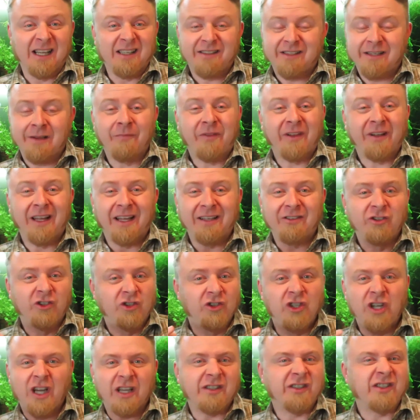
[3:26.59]
something like
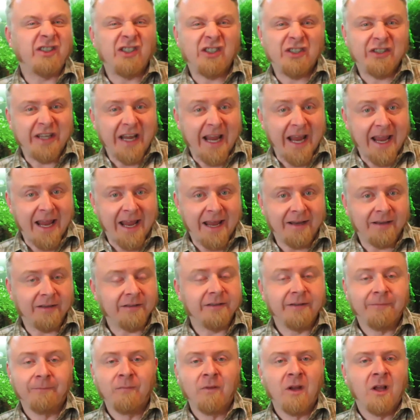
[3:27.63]
just
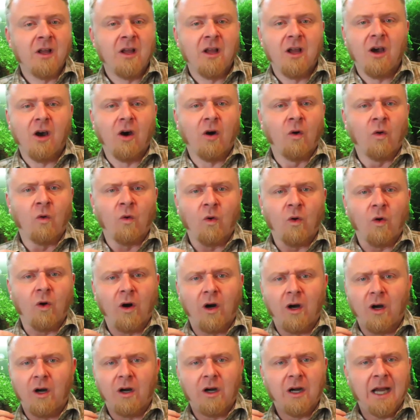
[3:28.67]
sand
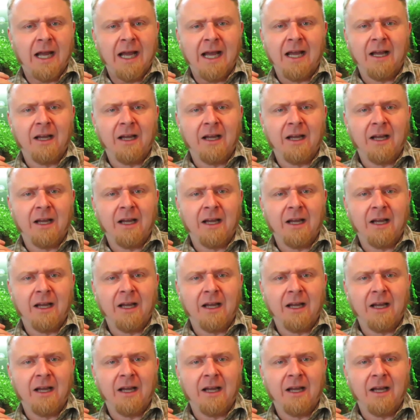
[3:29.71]
or